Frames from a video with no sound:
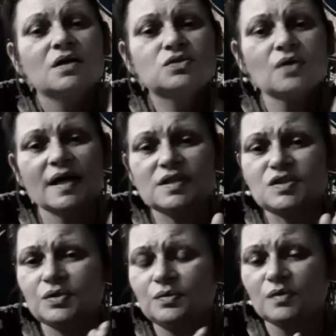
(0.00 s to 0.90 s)
try
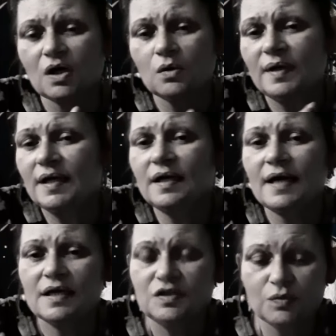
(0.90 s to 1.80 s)
to go in
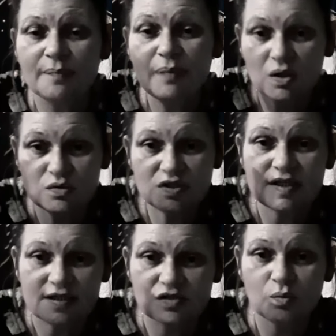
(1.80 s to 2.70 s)
and do a post
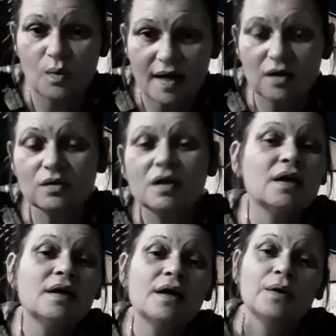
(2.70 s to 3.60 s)
as well.
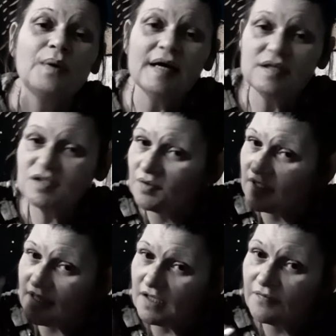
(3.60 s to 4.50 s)
Okay, so the
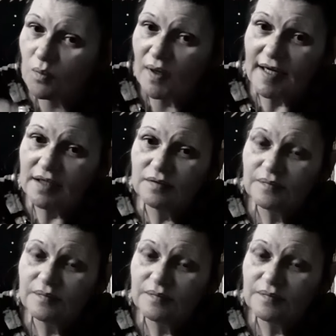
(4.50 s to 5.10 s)
giveaway,